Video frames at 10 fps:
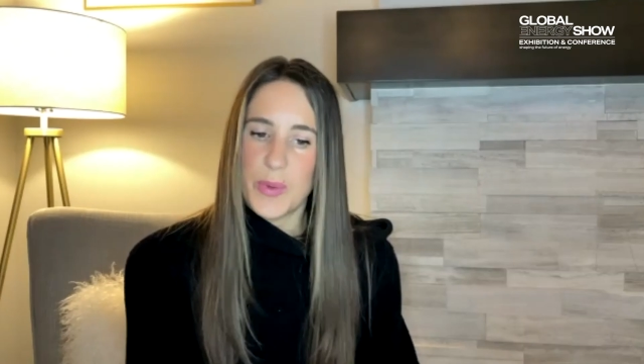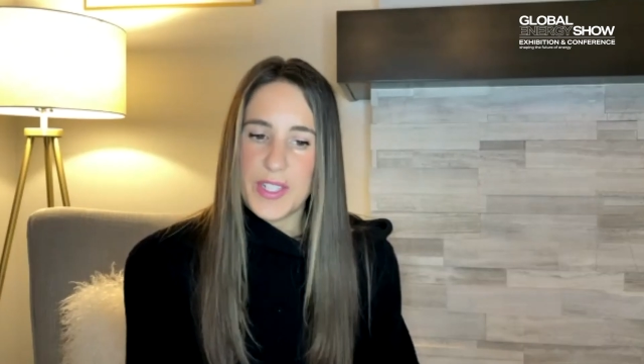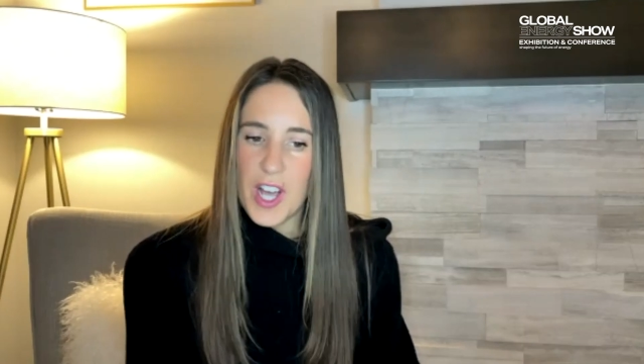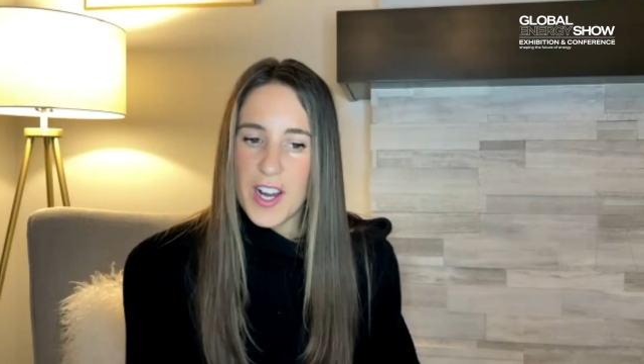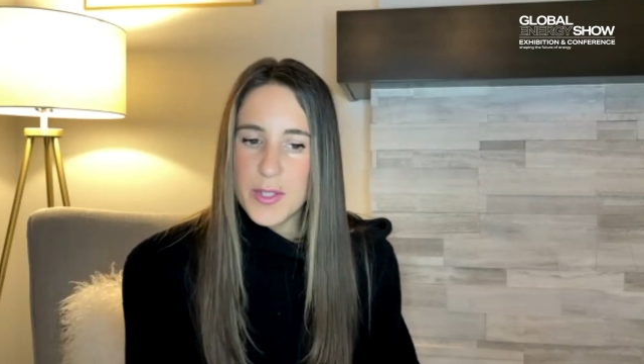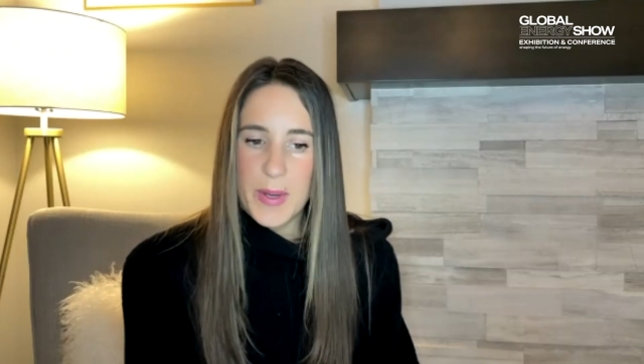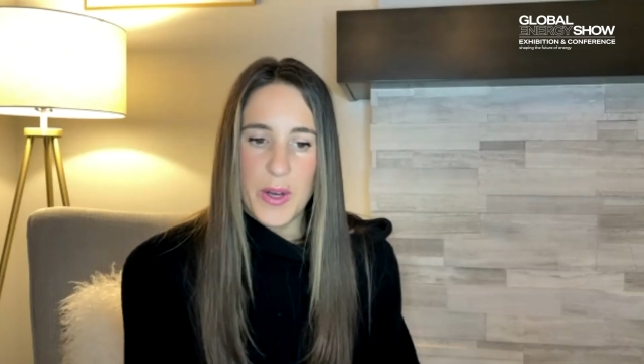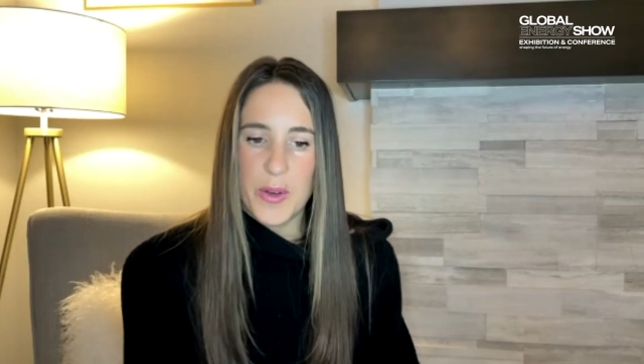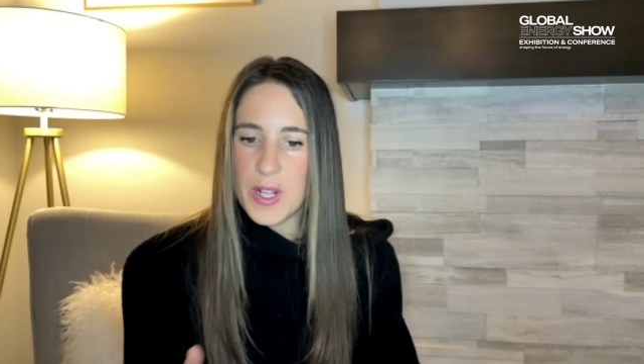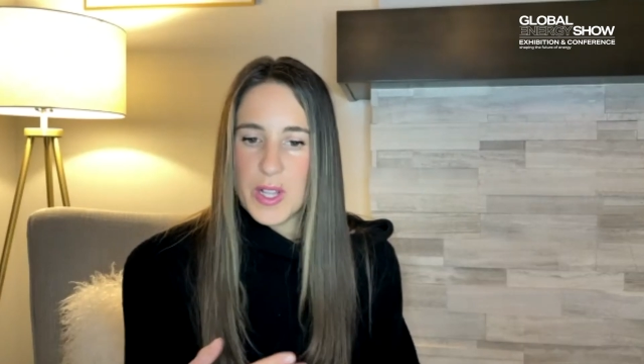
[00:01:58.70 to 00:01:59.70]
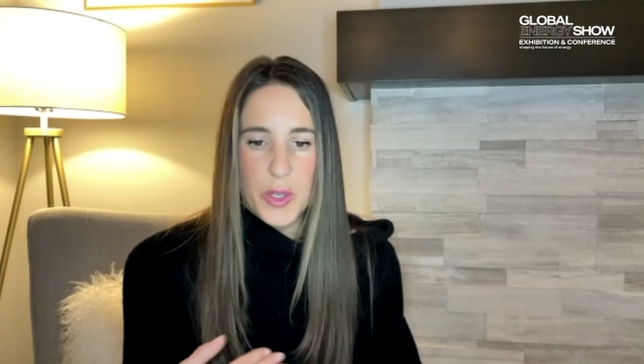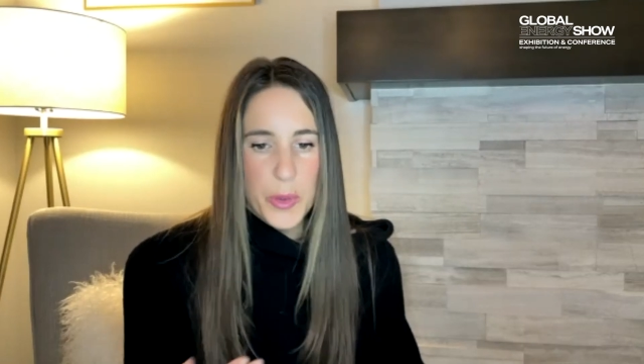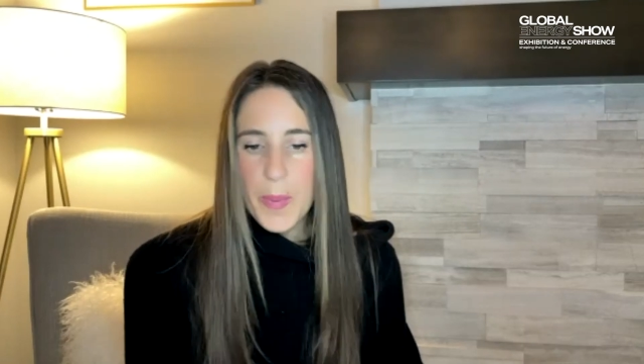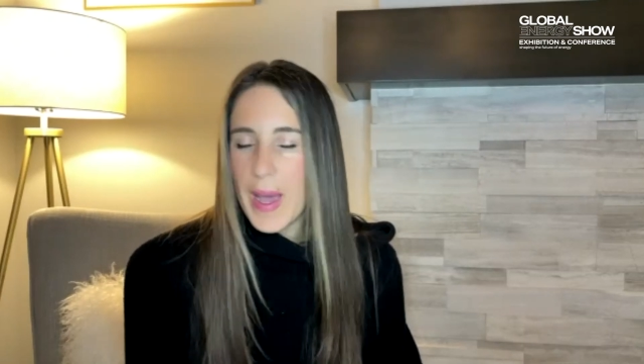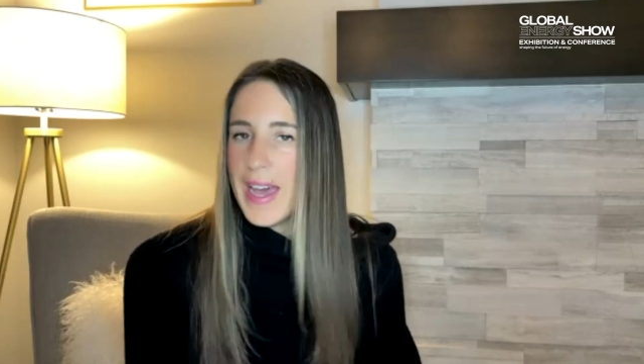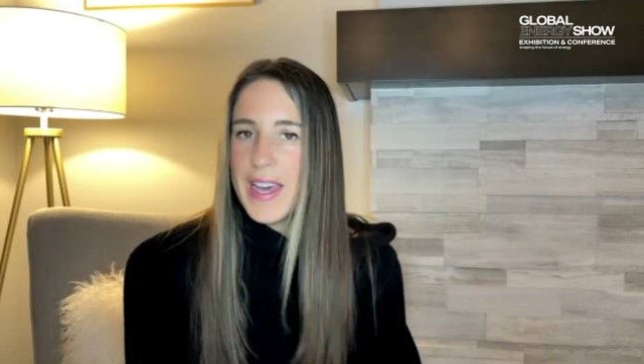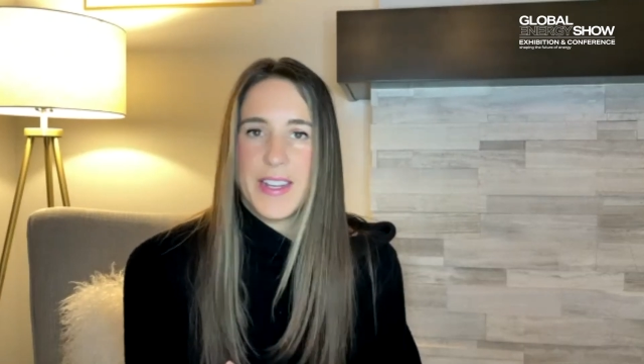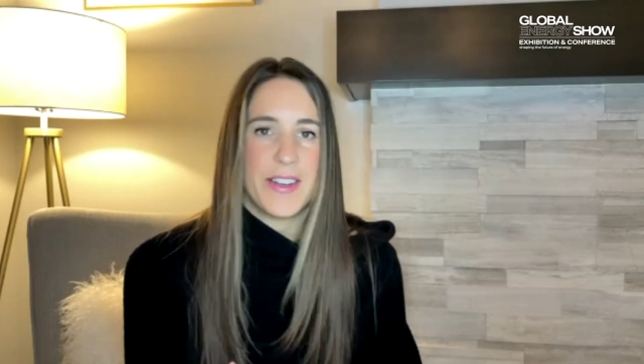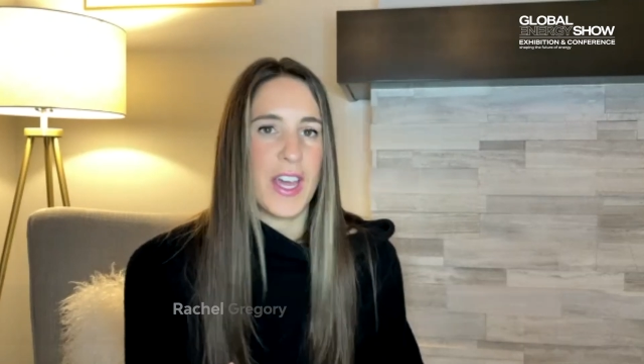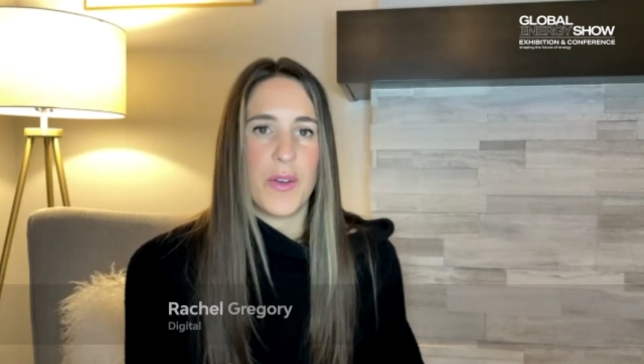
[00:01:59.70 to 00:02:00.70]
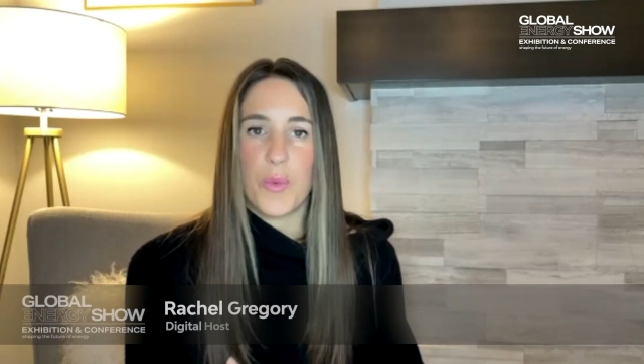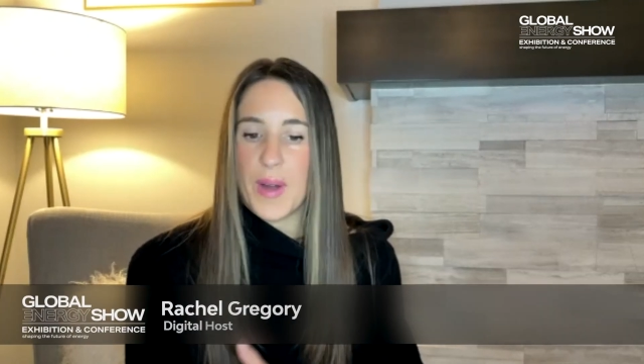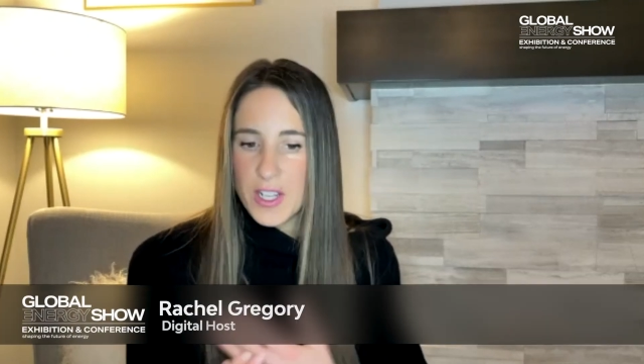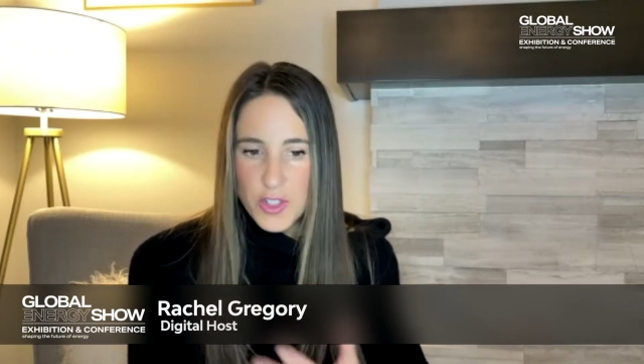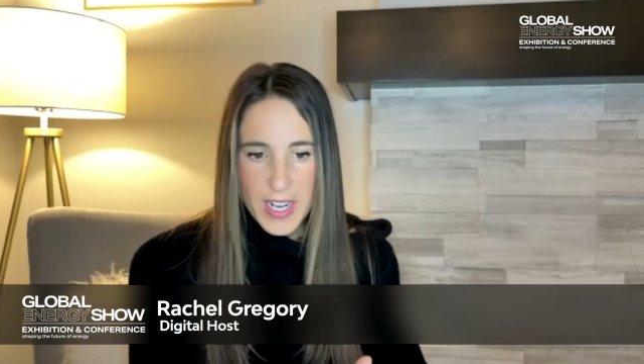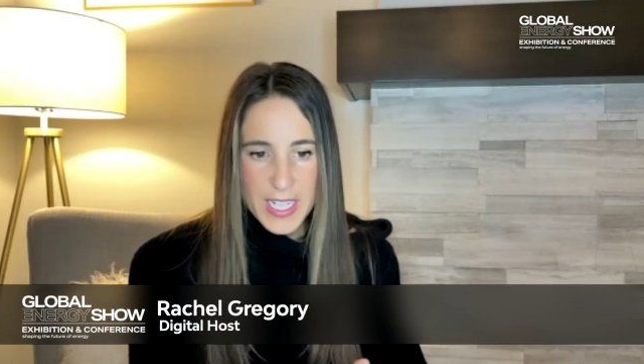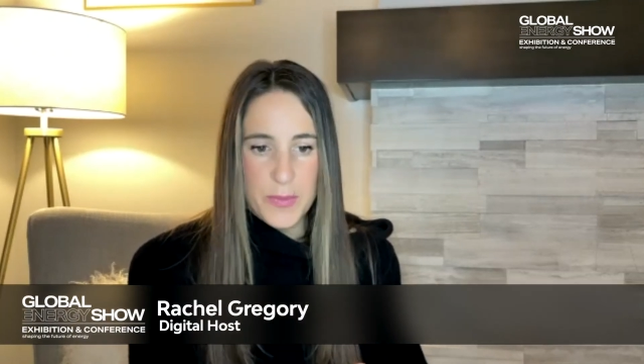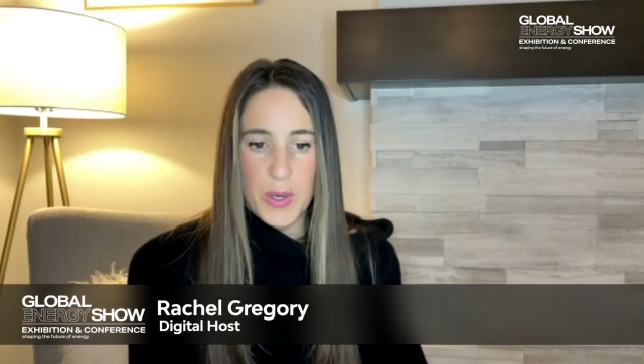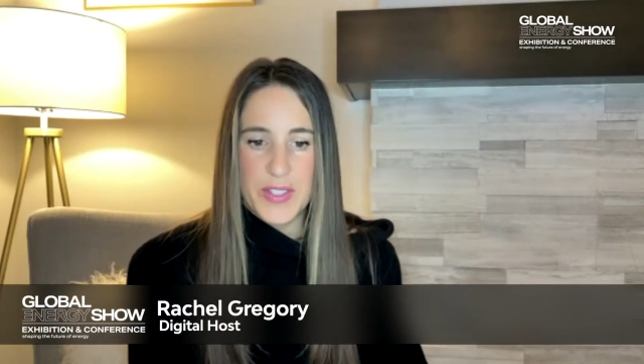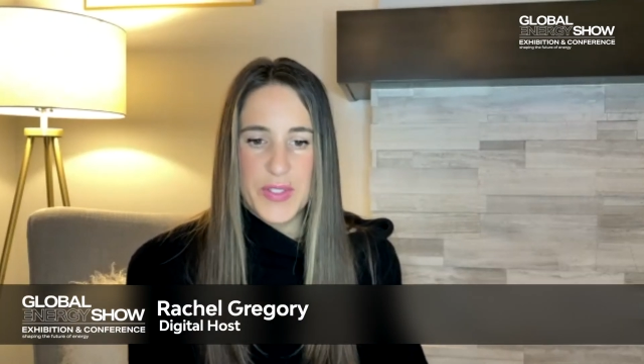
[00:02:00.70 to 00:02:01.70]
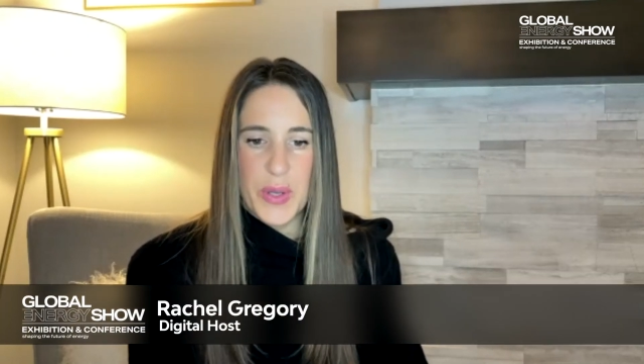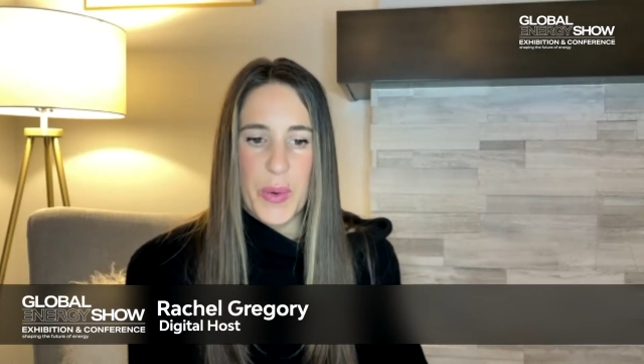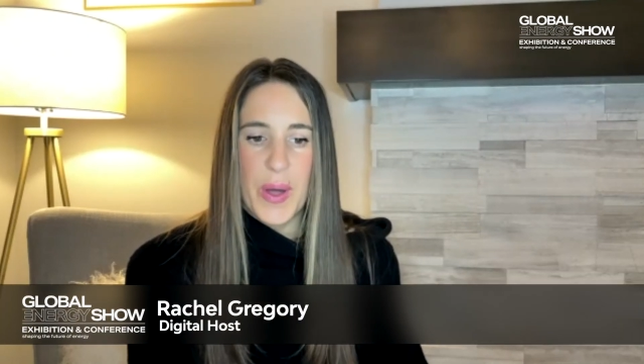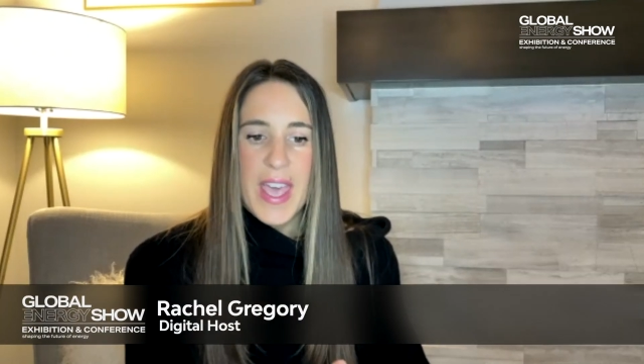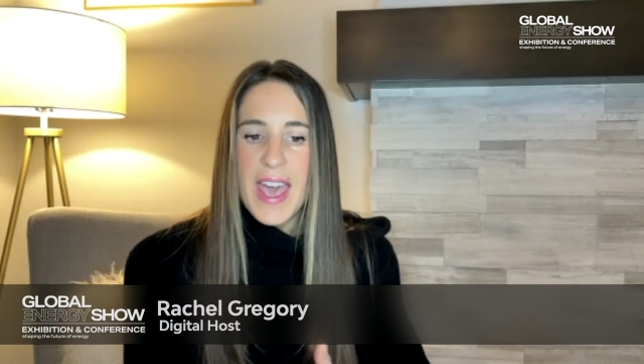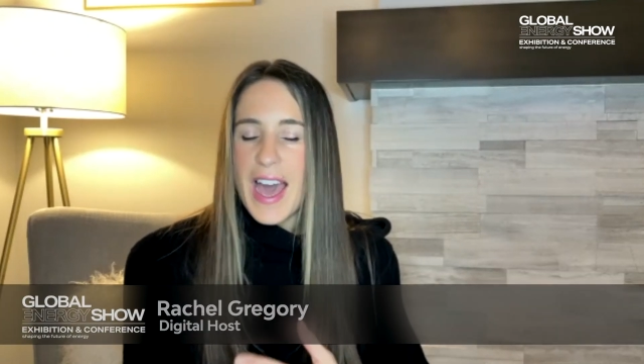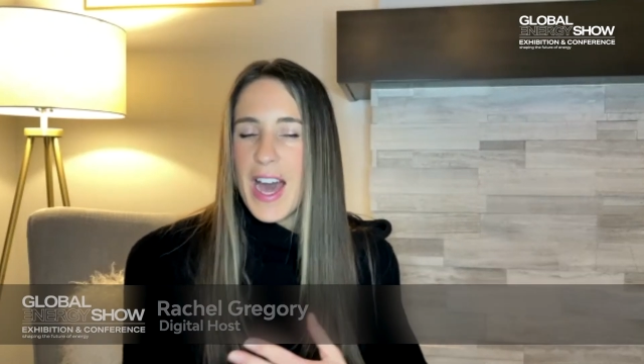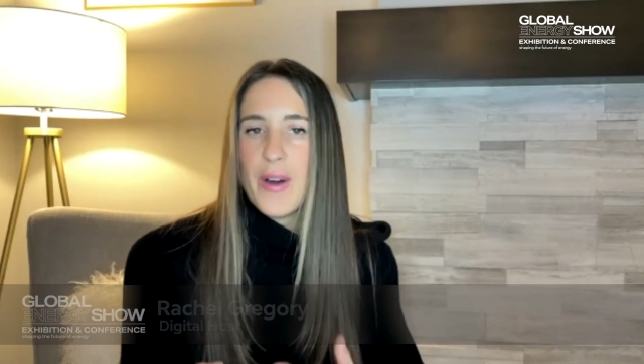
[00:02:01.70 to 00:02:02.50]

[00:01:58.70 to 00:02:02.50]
we talked about loop and rail transport. So how